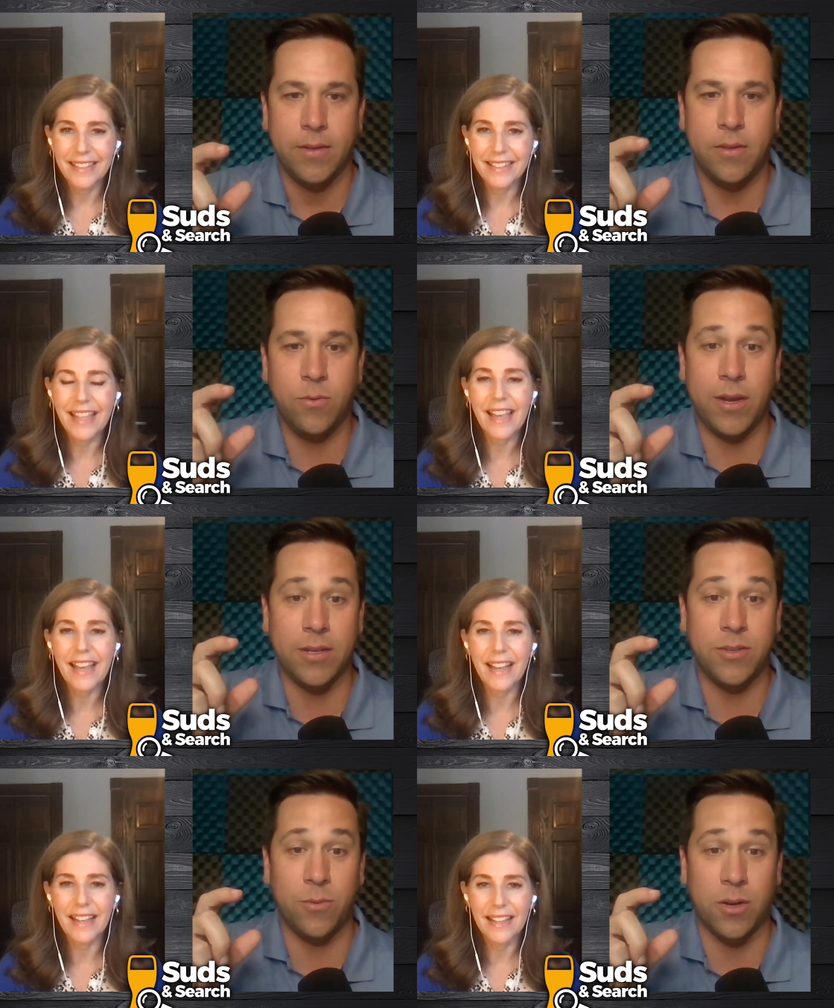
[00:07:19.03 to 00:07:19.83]
Speaker 1: You yeah.
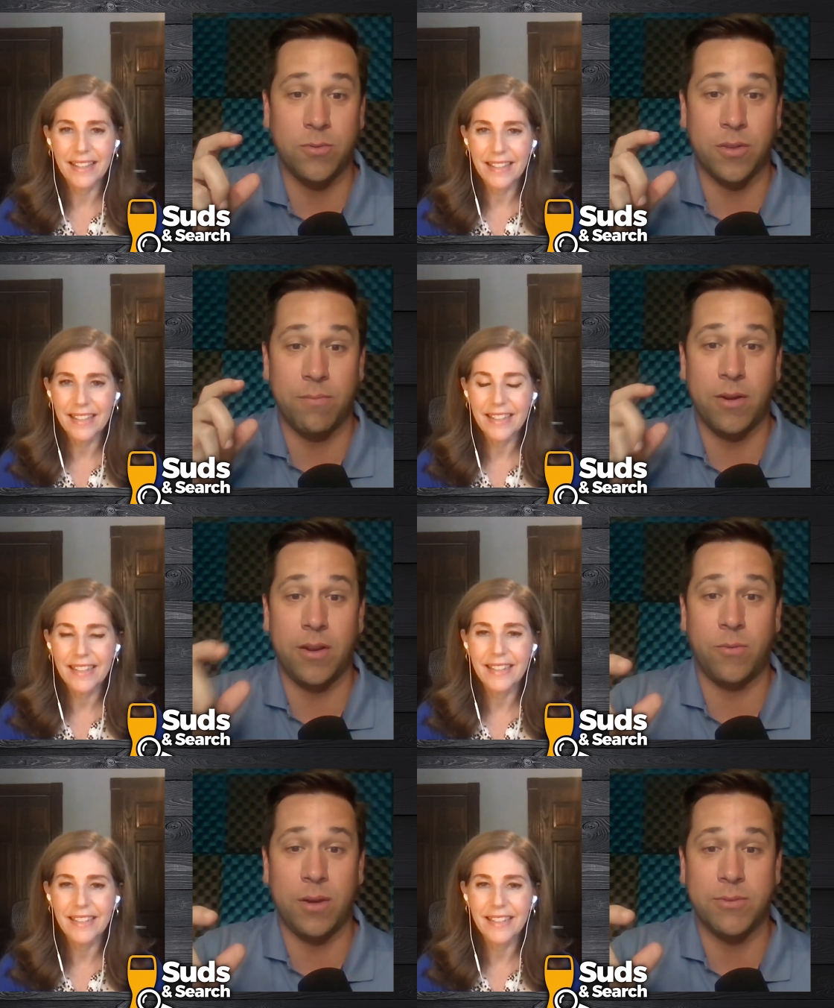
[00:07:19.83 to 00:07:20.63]
actually worked with
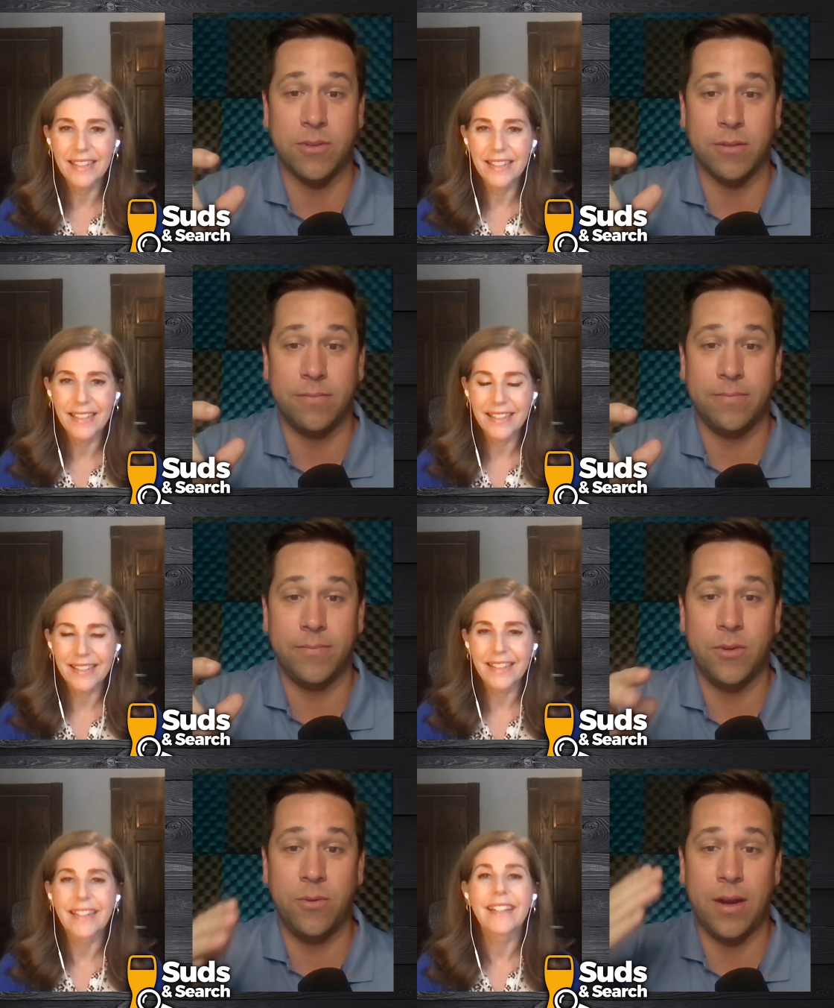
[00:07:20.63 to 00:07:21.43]
Merriam Webster,
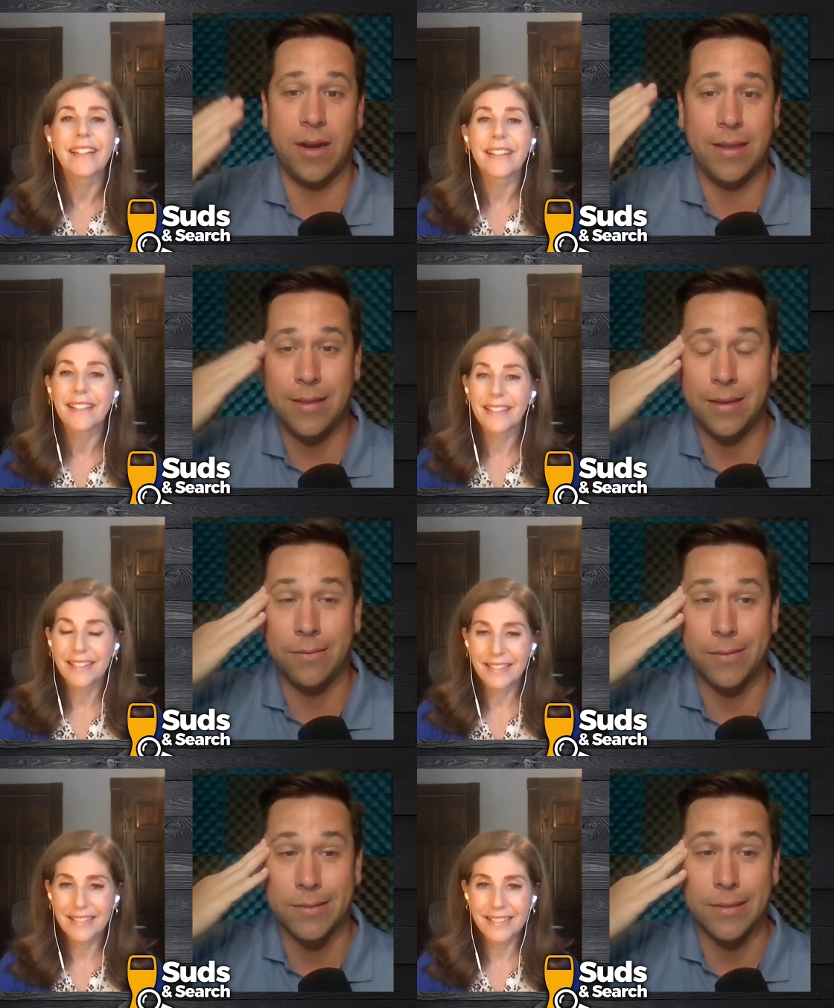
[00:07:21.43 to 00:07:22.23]
who I think
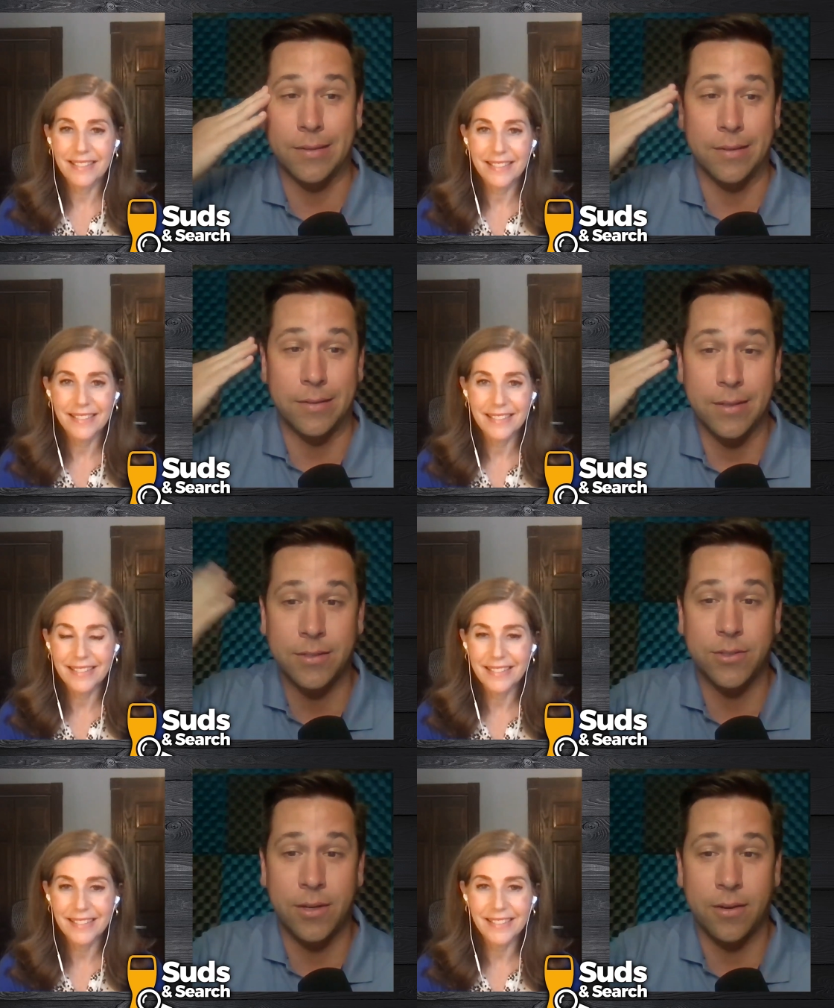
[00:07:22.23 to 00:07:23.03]
of as like the
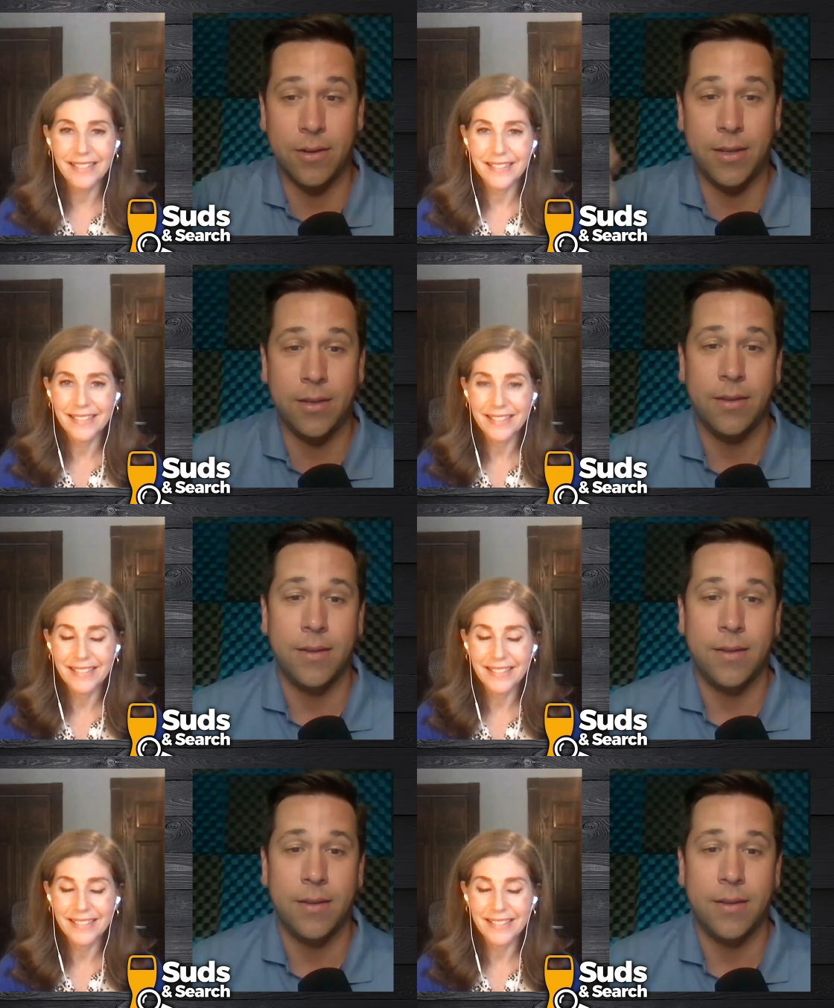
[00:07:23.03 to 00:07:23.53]
dictionary,